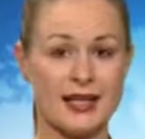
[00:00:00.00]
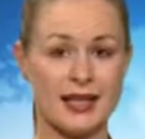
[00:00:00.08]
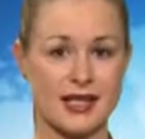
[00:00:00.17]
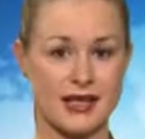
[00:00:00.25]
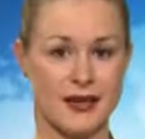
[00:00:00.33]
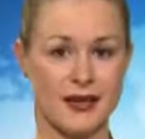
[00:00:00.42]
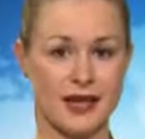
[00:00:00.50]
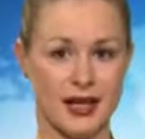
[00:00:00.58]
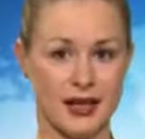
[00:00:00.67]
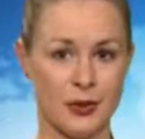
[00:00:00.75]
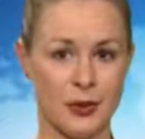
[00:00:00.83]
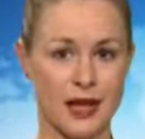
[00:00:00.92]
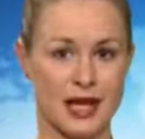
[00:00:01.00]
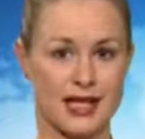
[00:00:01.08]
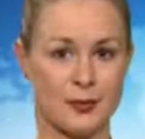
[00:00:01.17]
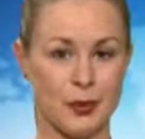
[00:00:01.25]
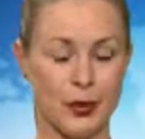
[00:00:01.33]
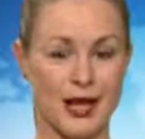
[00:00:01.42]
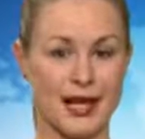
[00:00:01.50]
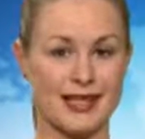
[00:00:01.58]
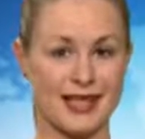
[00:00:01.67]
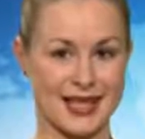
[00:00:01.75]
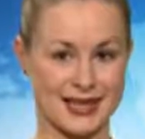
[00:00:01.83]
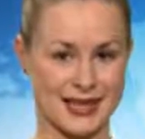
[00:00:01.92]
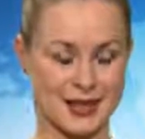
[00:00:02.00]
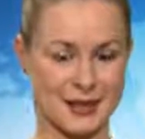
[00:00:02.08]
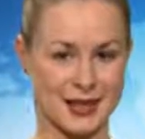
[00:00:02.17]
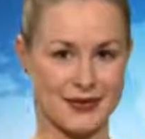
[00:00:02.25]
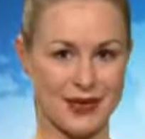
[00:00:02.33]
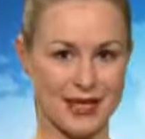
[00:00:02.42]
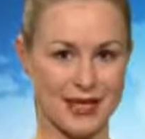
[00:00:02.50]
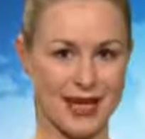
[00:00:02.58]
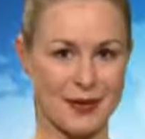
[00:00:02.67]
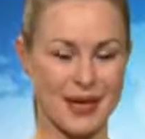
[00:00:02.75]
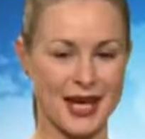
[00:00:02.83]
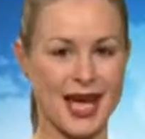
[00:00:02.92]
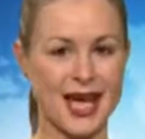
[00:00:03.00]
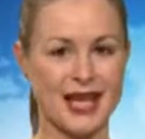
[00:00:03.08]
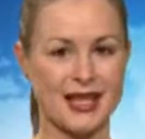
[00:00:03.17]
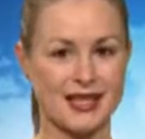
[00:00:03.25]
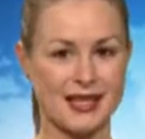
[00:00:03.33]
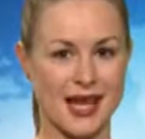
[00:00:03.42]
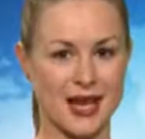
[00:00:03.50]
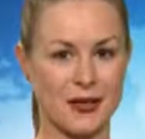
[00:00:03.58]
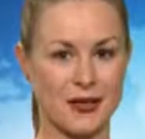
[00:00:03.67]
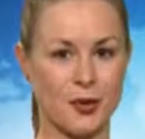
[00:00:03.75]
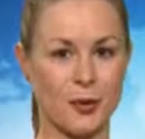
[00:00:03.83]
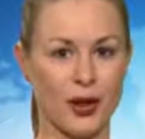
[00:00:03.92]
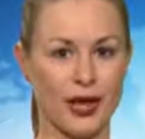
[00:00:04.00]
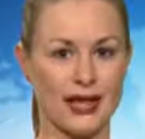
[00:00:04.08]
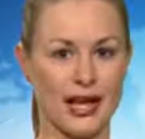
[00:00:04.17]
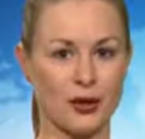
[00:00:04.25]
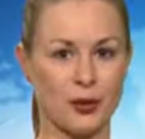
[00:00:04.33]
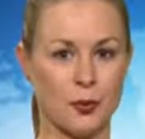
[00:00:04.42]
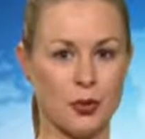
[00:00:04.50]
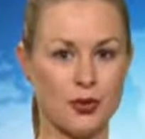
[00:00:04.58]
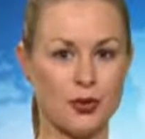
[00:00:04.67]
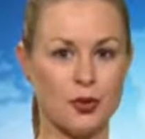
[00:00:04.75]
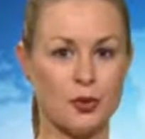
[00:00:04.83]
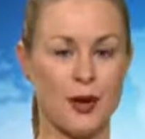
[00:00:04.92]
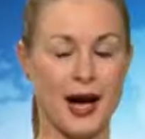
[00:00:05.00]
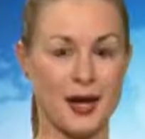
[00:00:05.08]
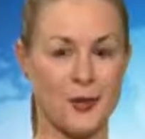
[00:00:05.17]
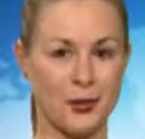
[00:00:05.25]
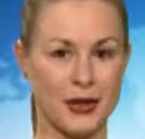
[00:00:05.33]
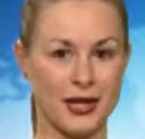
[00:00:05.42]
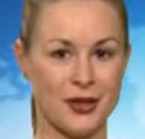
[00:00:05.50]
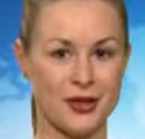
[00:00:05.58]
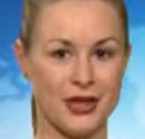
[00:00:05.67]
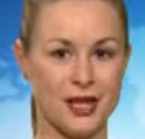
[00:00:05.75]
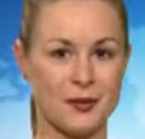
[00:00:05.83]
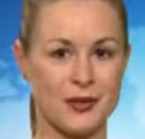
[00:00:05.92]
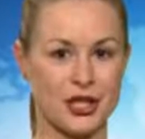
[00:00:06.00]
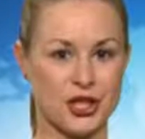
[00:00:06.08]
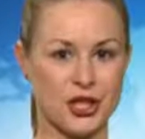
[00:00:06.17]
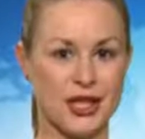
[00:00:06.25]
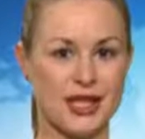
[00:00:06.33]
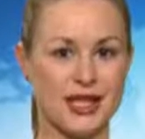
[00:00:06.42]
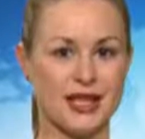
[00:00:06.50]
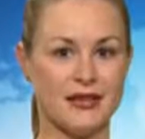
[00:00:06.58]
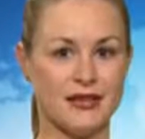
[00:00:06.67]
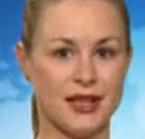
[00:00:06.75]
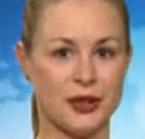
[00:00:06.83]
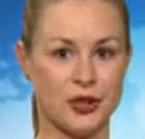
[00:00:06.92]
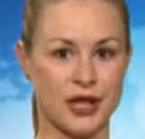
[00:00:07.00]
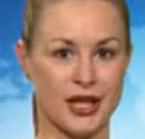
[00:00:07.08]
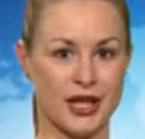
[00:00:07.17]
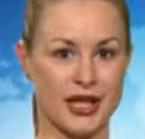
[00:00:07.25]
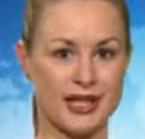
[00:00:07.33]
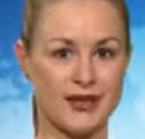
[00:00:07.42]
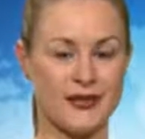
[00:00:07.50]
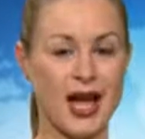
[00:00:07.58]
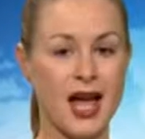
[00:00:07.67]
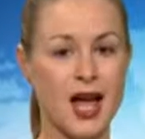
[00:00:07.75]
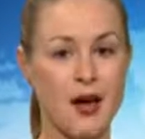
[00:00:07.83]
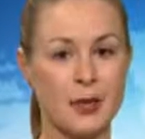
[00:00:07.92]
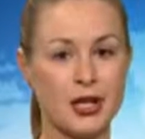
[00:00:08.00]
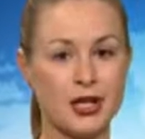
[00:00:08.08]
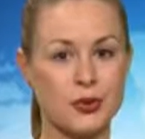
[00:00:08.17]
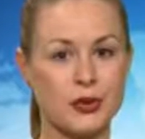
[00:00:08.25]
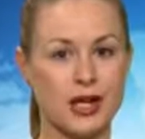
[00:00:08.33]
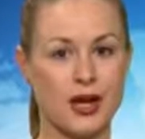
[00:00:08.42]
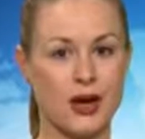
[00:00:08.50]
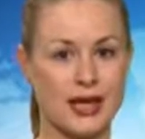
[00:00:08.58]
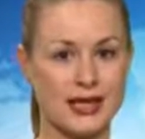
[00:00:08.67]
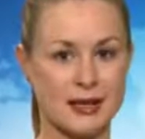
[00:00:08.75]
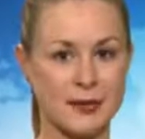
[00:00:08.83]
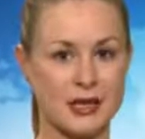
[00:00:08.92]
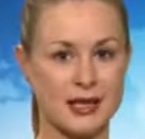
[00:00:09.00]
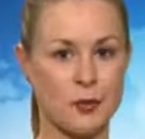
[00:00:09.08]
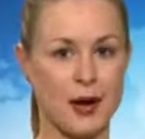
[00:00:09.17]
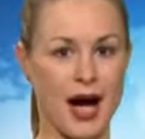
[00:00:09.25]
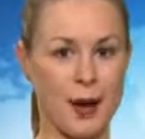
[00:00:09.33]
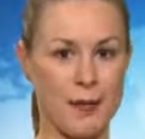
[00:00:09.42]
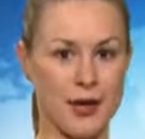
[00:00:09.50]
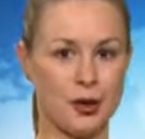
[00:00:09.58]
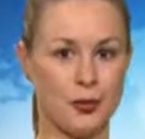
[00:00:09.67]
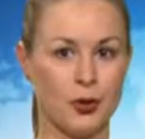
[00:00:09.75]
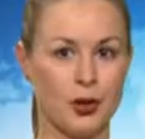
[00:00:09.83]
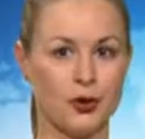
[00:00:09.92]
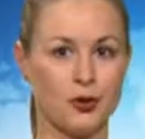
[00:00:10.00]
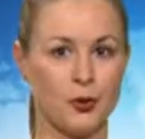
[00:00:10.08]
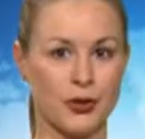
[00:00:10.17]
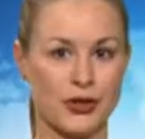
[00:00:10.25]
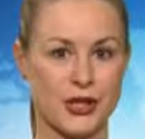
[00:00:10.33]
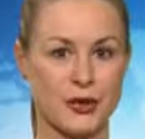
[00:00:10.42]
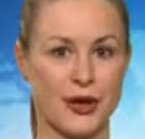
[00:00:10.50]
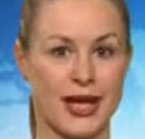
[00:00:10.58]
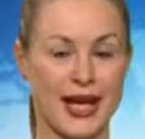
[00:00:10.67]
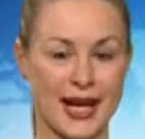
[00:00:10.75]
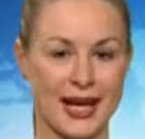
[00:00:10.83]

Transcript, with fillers: Advertisement on Monday, coach Anthony Lynn said he was evaluating the whole entire process after Caleb Sturgis missed two extra point attempts and a 54-yard field goal against San Francisco.